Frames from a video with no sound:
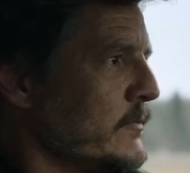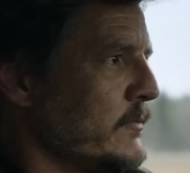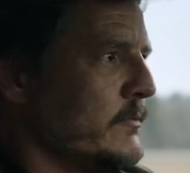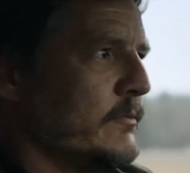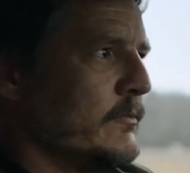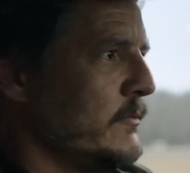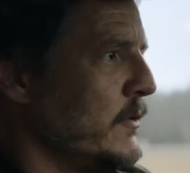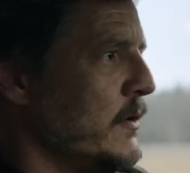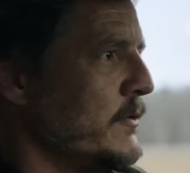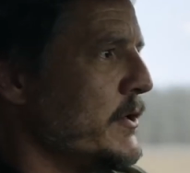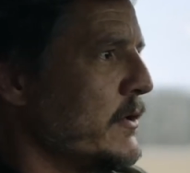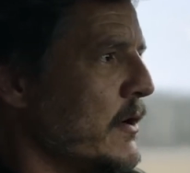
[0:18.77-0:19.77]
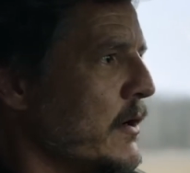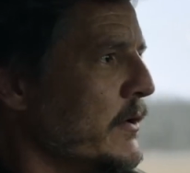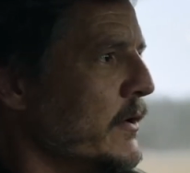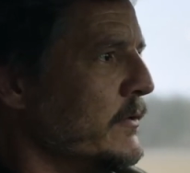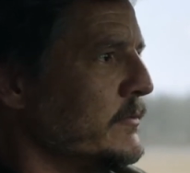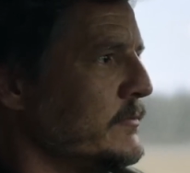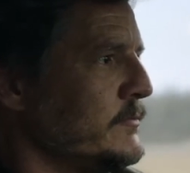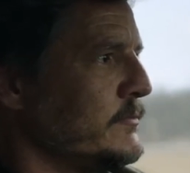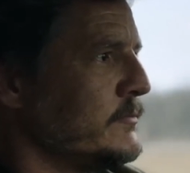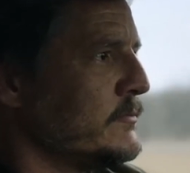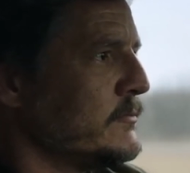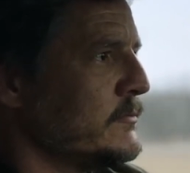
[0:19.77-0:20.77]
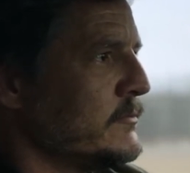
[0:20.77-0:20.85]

first, it was a little slow getting into it, but